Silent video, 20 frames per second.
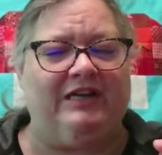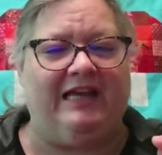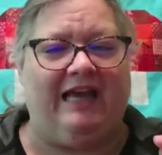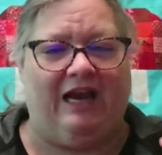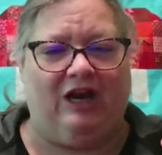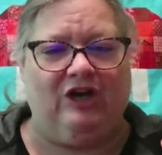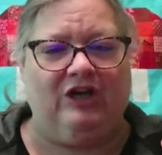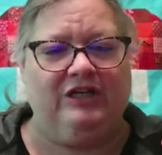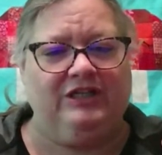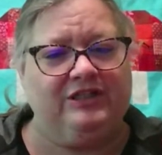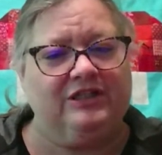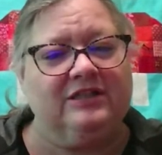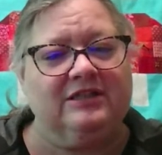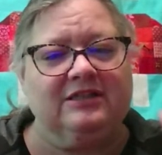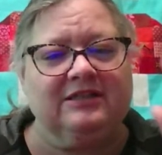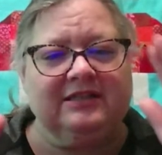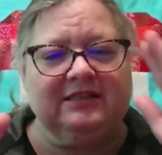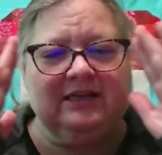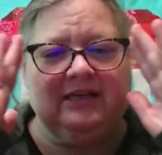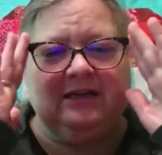
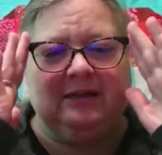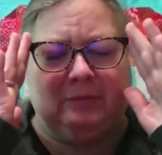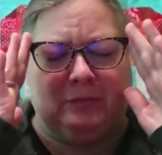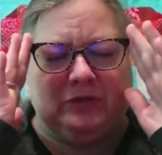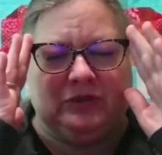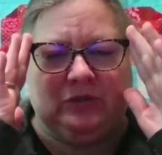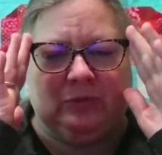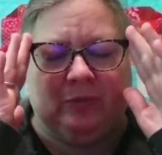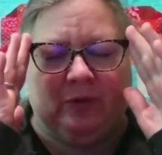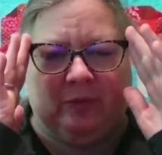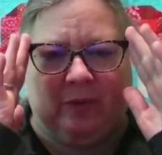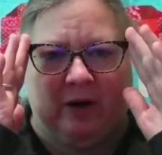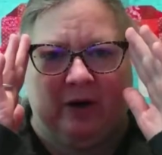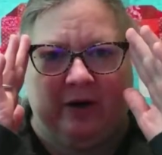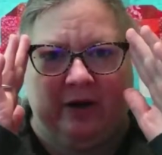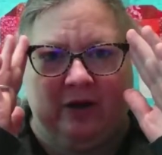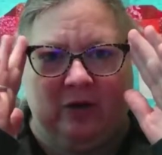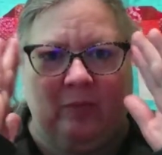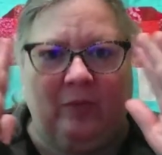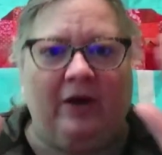characters in Super
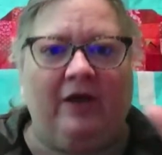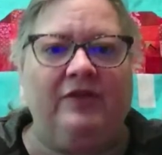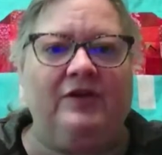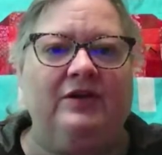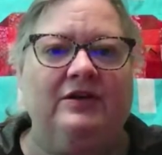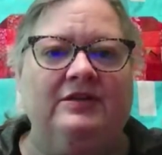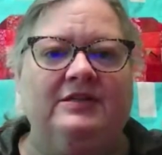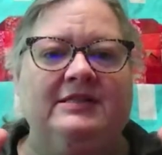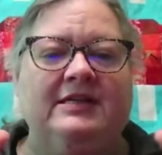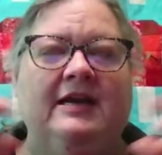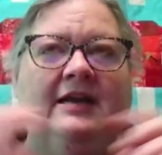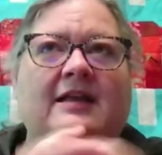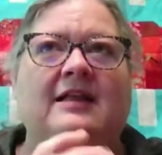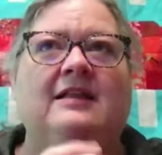Mario Brothers,